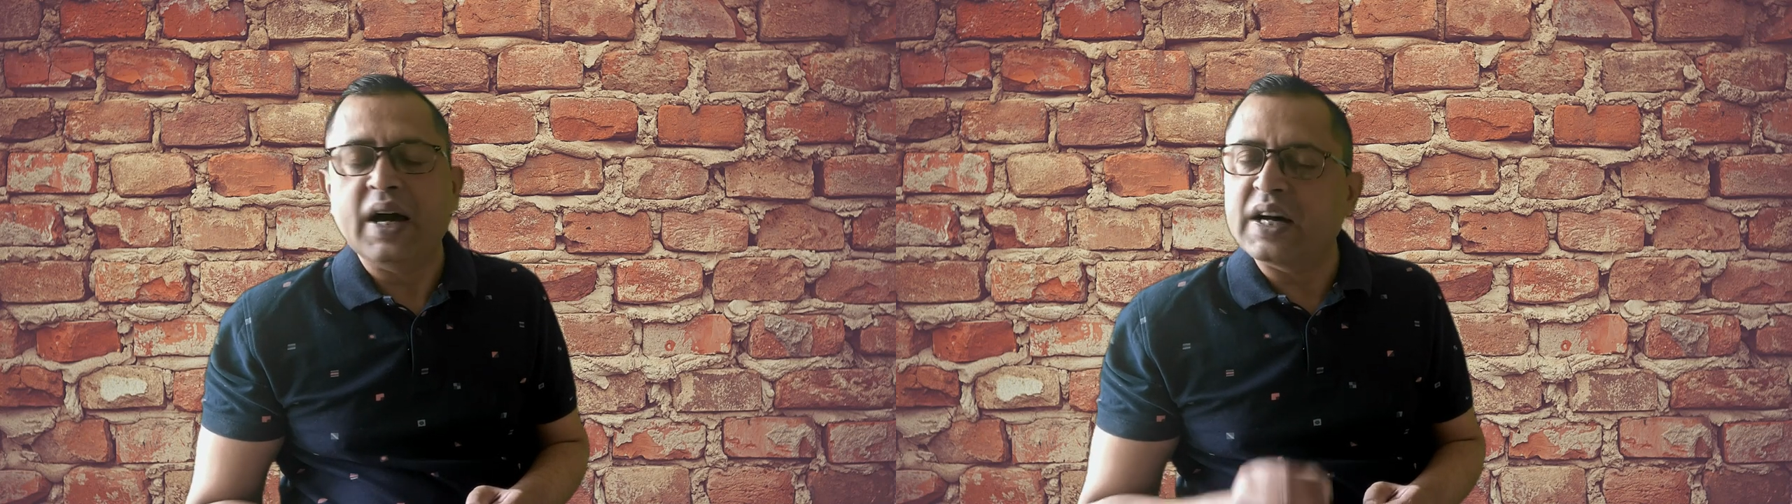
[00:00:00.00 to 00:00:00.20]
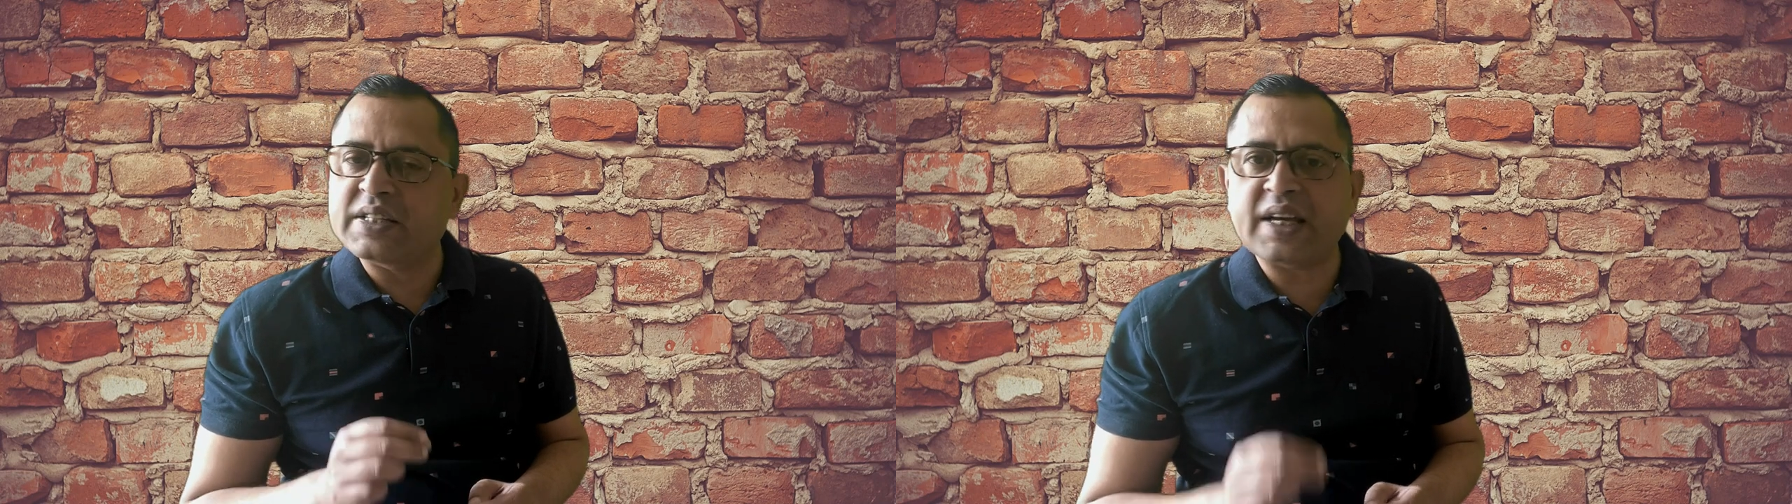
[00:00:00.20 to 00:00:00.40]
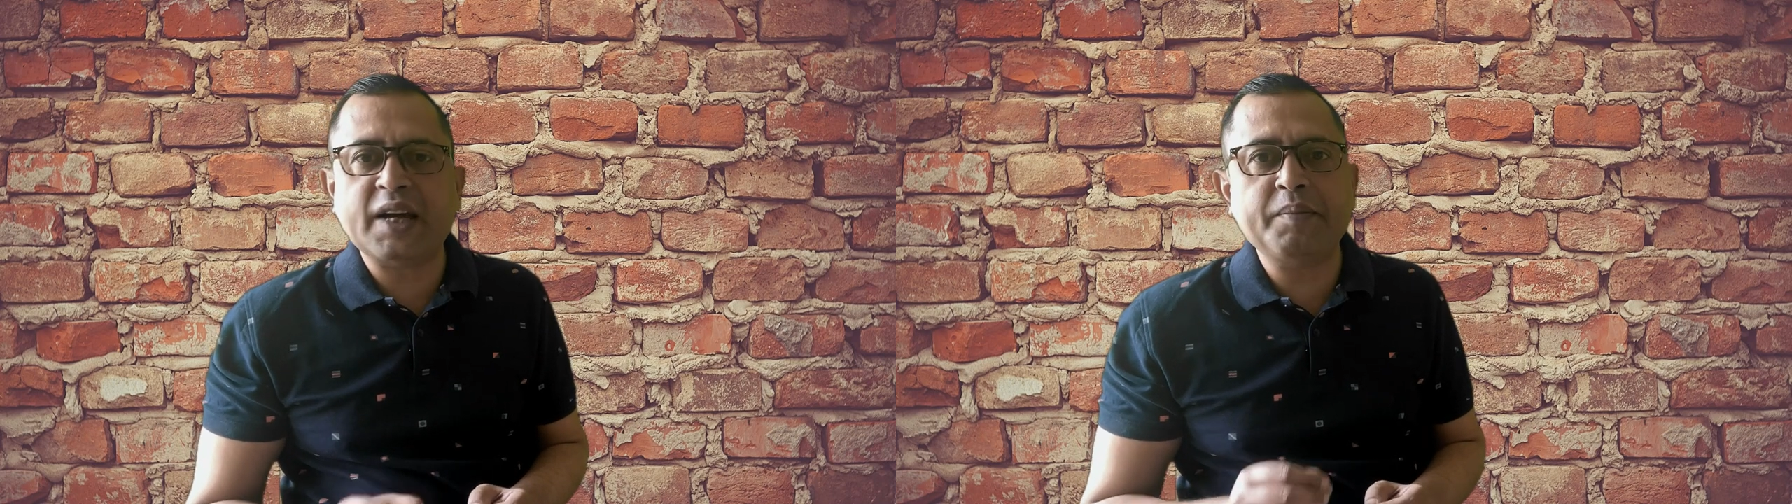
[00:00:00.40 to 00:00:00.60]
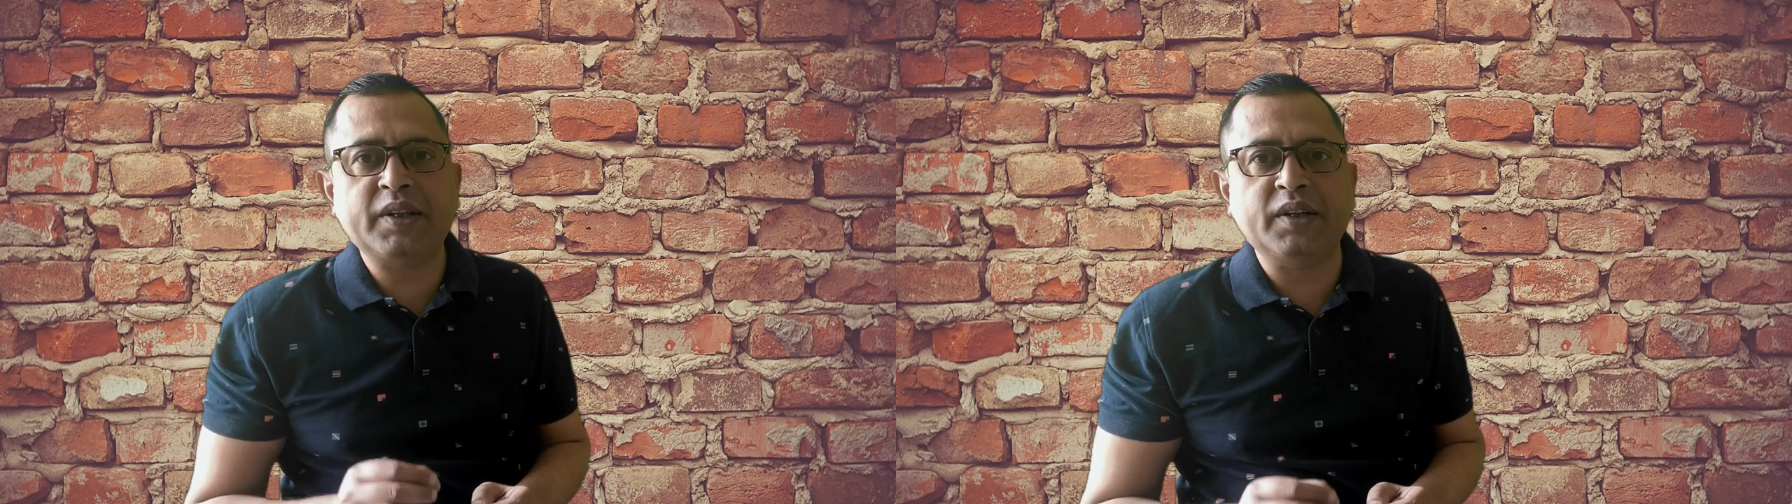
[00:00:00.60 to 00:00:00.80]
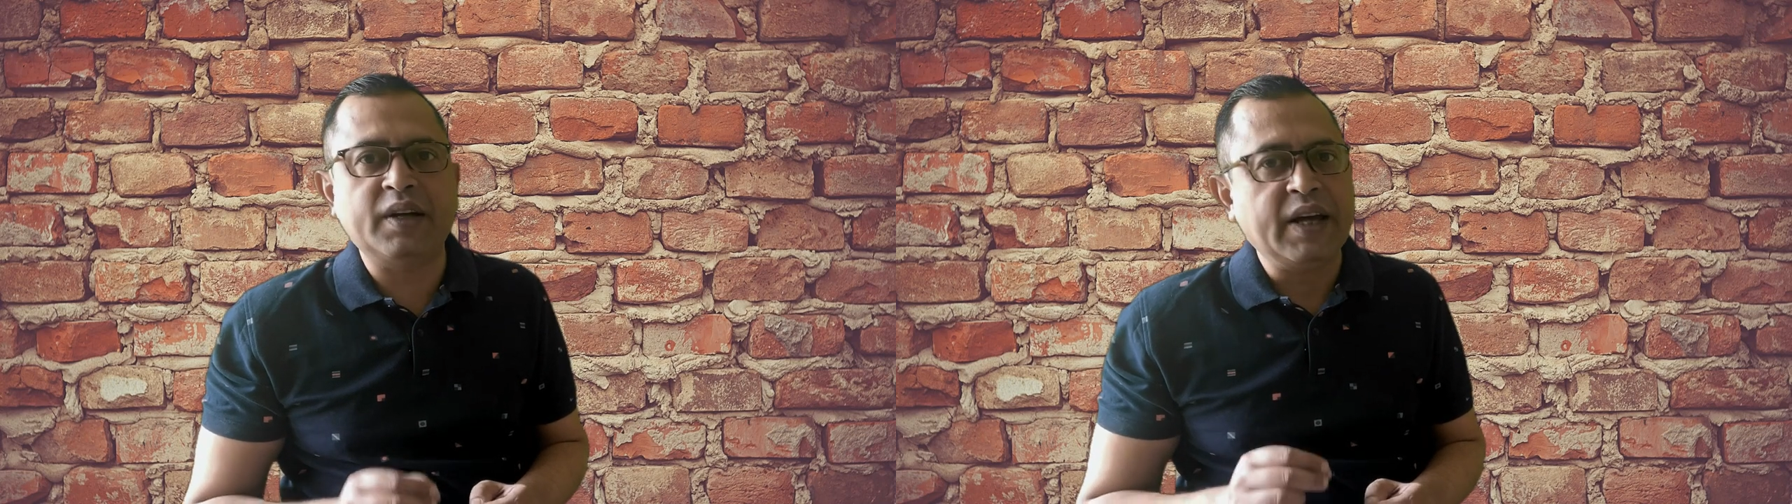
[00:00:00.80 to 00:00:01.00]
A second
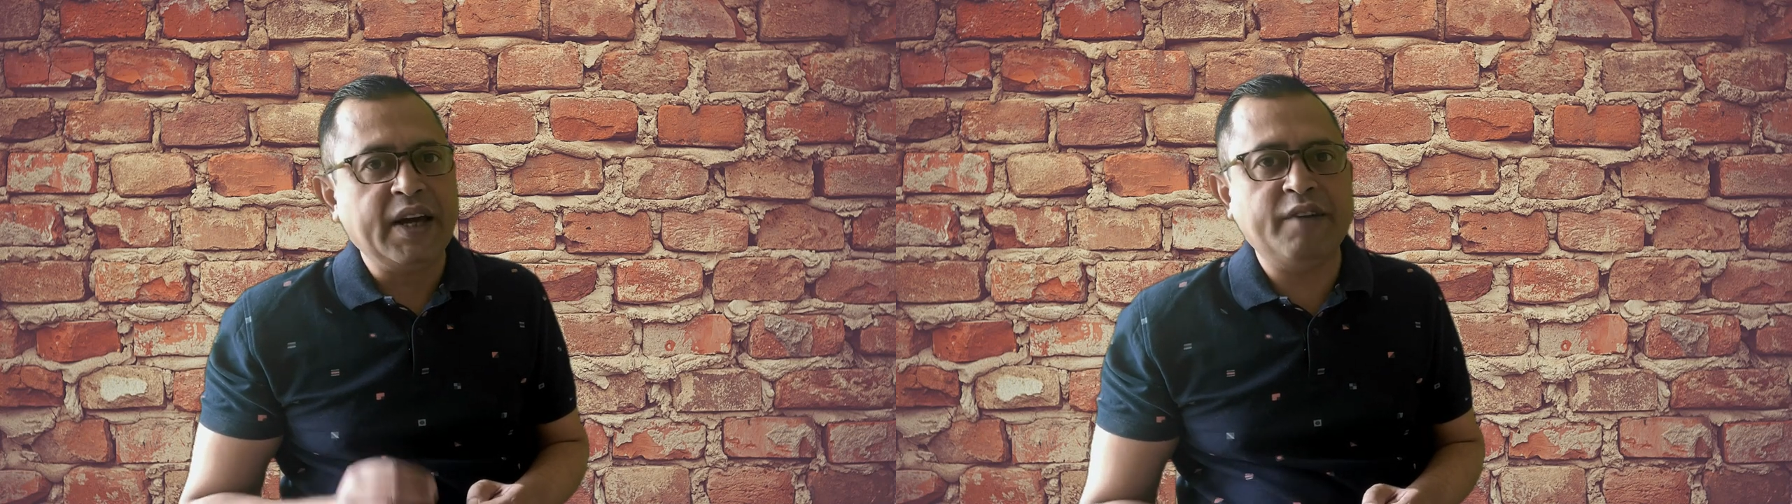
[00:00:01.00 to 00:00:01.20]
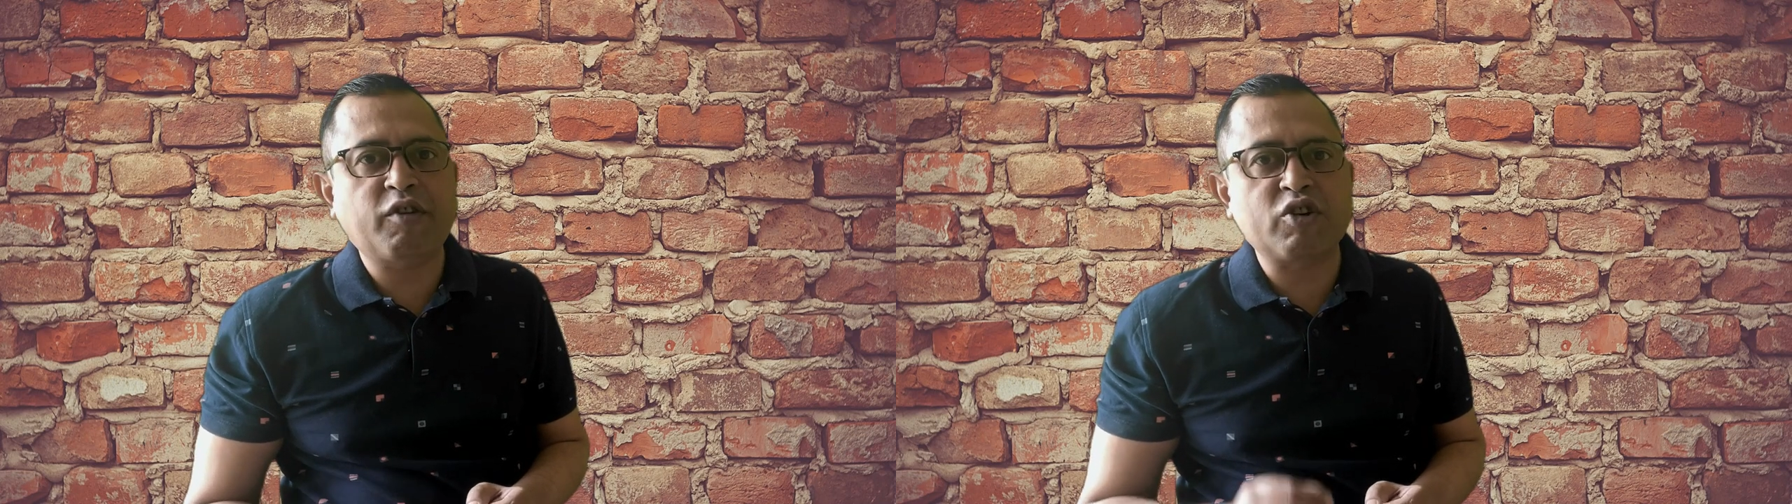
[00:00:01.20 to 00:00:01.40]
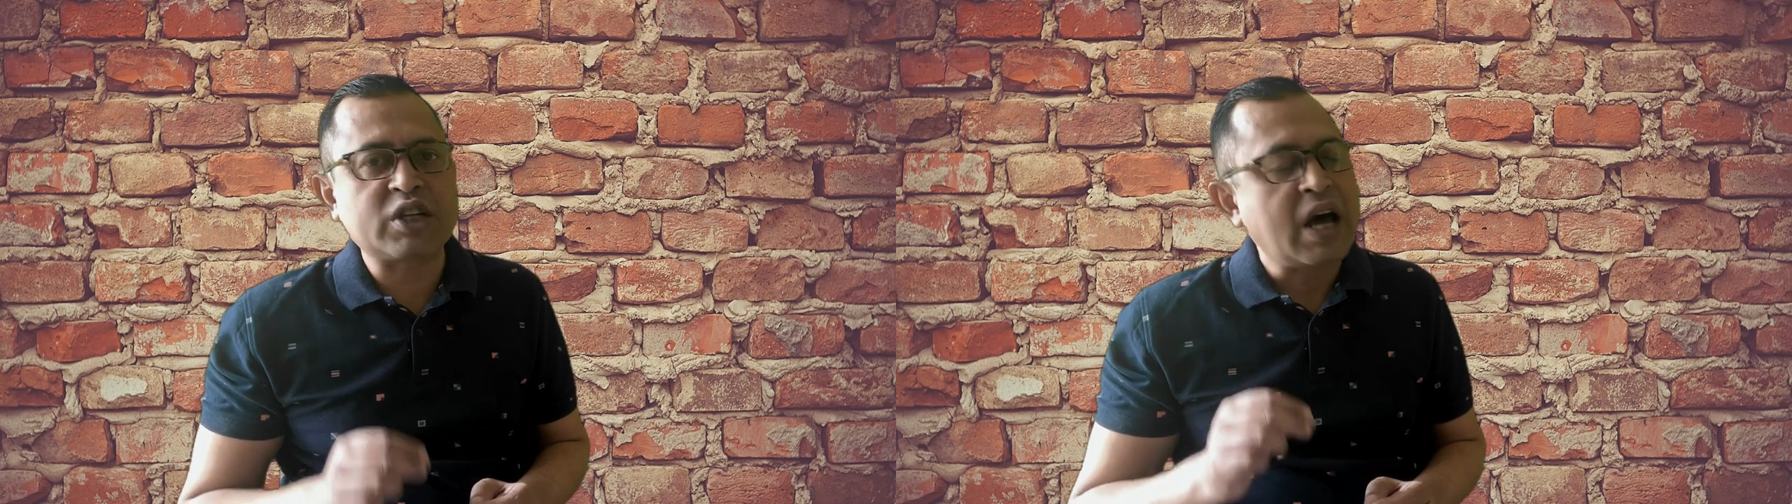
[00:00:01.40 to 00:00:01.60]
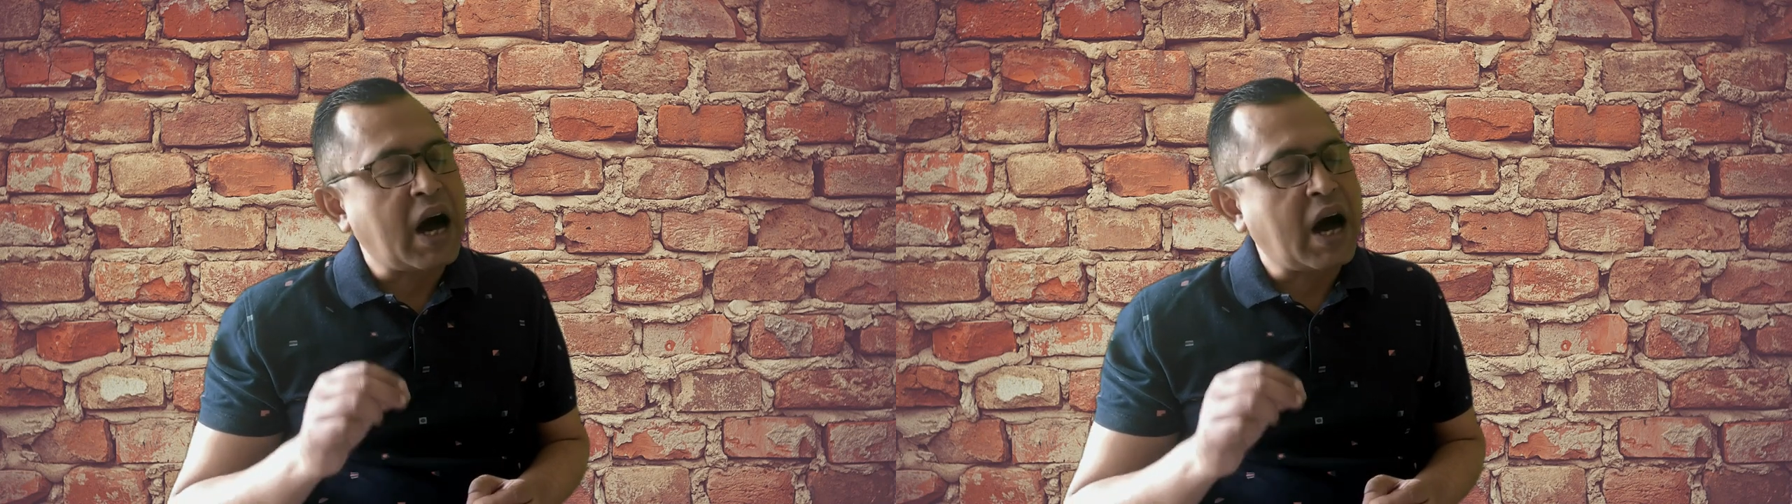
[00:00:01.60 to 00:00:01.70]
method involves